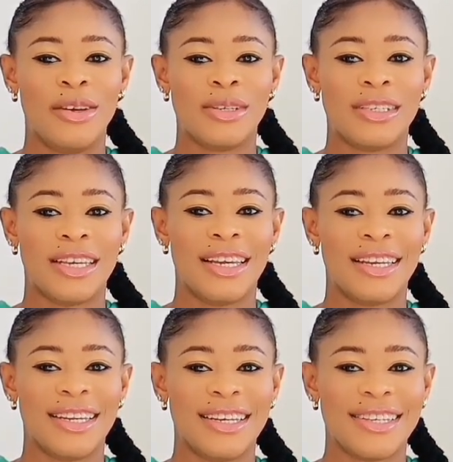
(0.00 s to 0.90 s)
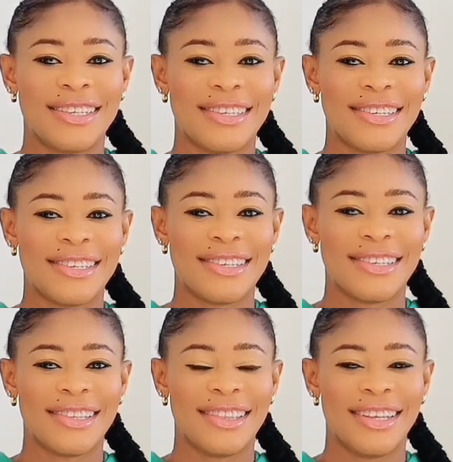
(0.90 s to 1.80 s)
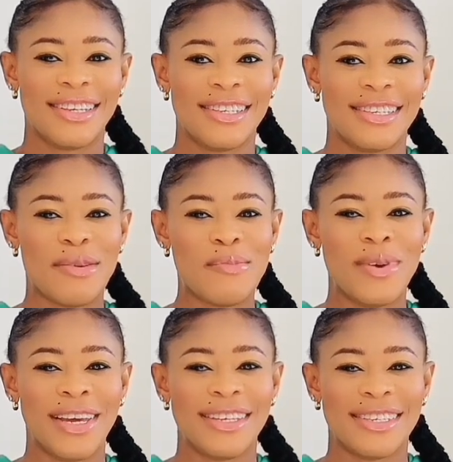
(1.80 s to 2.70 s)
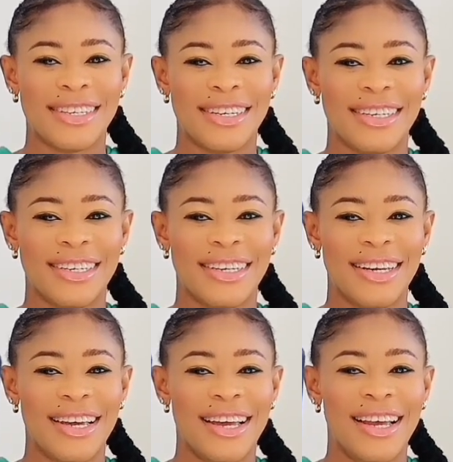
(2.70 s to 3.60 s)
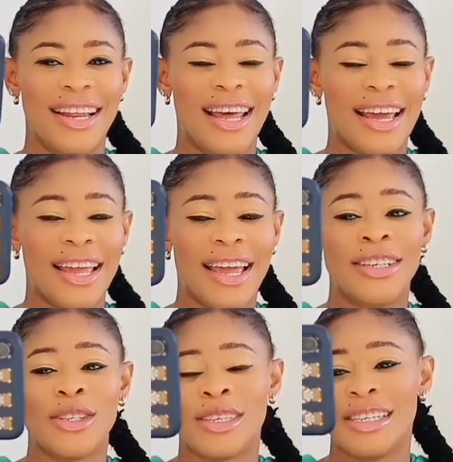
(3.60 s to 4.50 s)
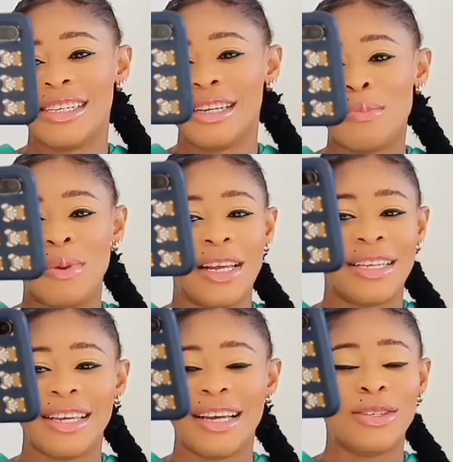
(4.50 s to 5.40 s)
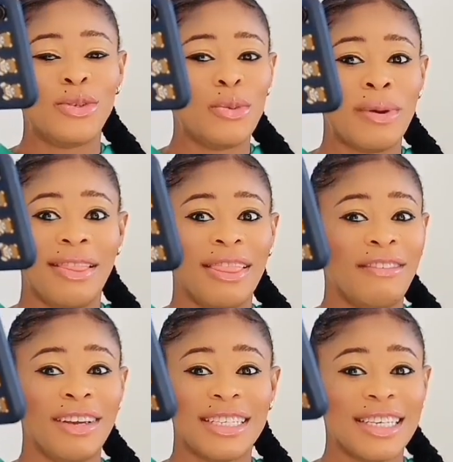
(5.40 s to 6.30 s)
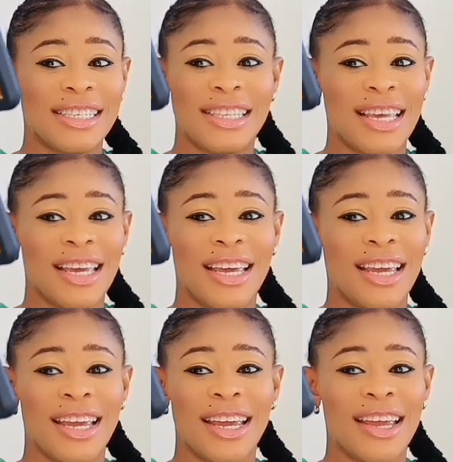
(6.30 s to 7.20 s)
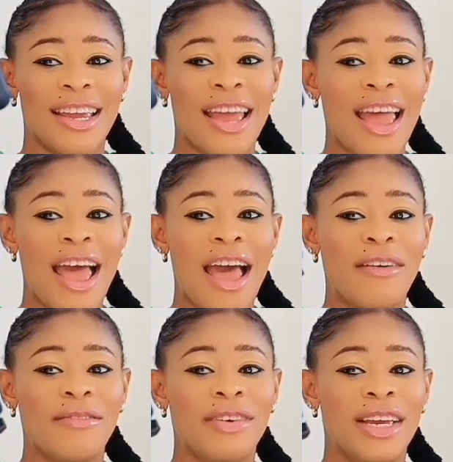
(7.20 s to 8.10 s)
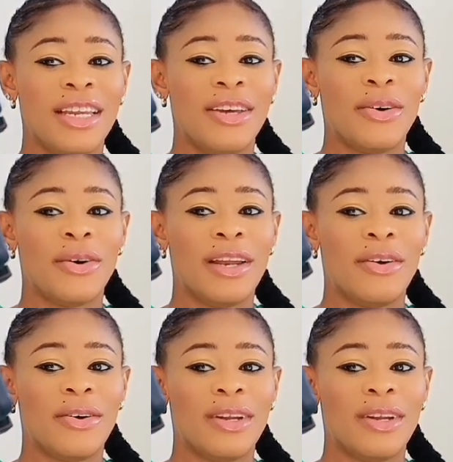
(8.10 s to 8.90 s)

Are you seeing this? This is amazing. Like, I can just sit in a place and do my 360 video and